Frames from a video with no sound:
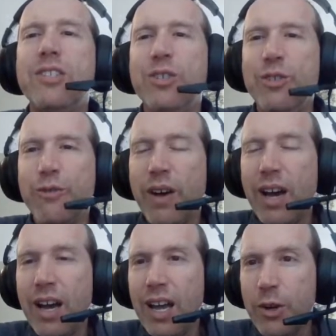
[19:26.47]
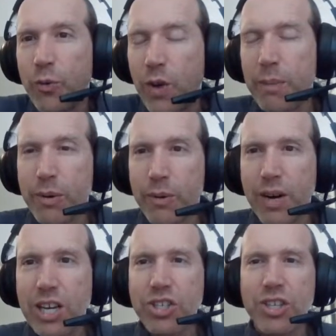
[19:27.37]
to find
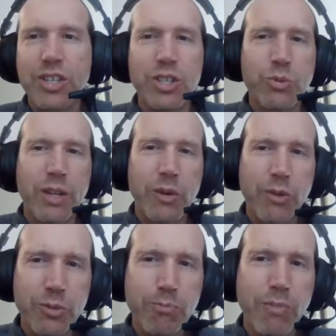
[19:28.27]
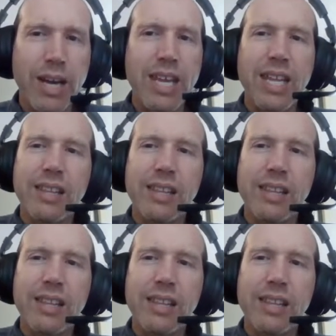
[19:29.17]
reparations, whether it was money,